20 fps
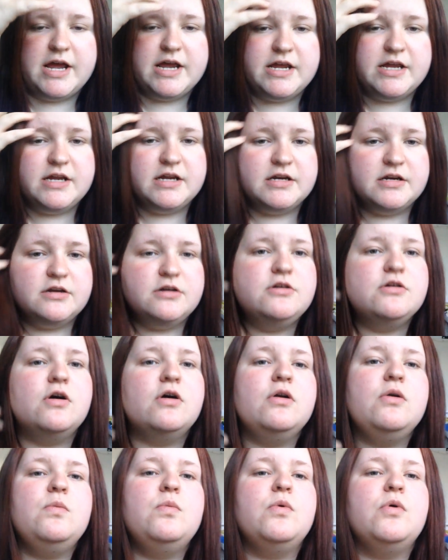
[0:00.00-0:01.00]
a
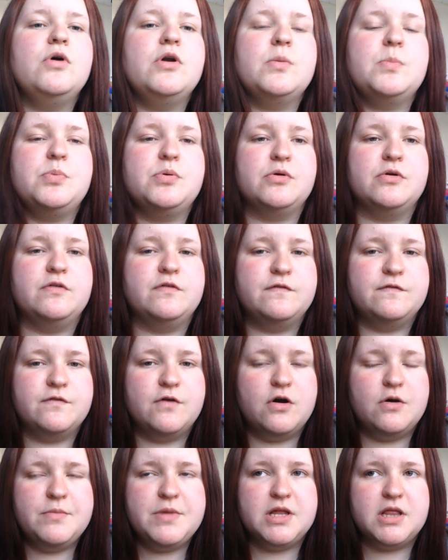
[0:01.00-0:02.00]
non-waterproof
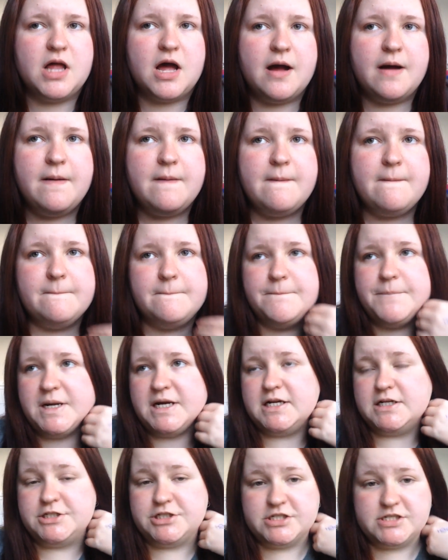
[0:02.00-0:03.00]
formula
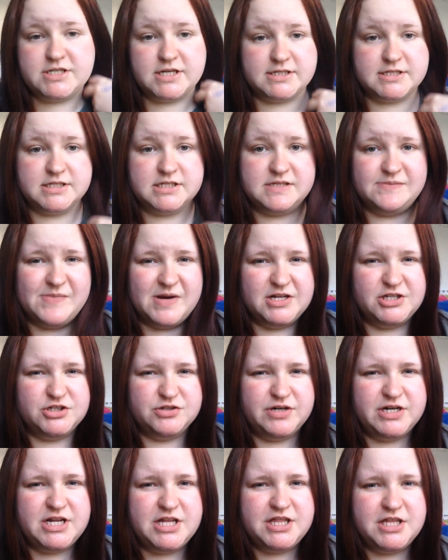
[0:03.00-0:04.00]
but it just doesn't smudge
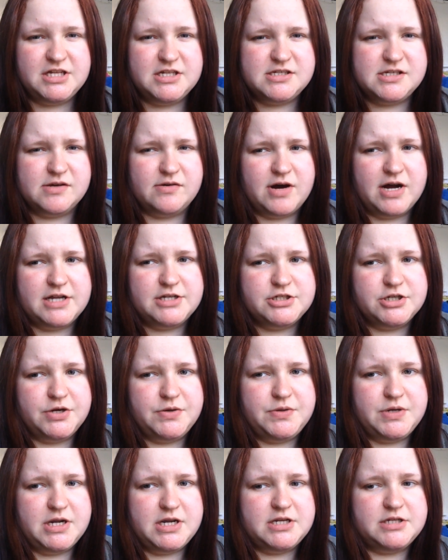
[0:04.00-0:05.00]
or anything so I
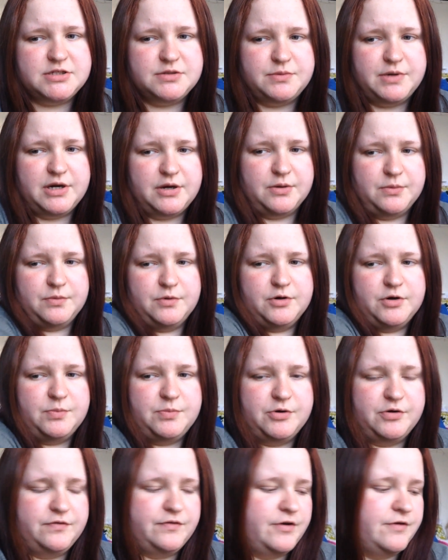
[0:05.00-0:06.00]
don't need to wear a
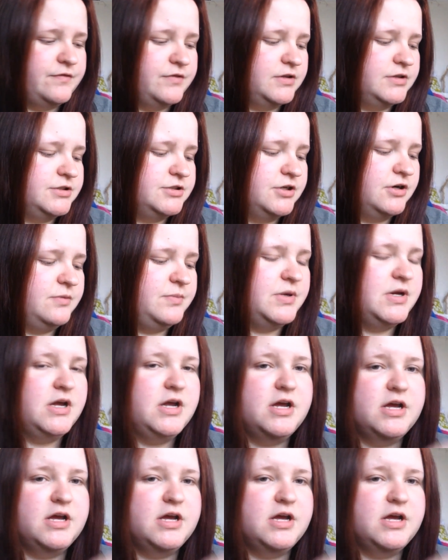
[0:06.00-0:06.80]
waterproof over the top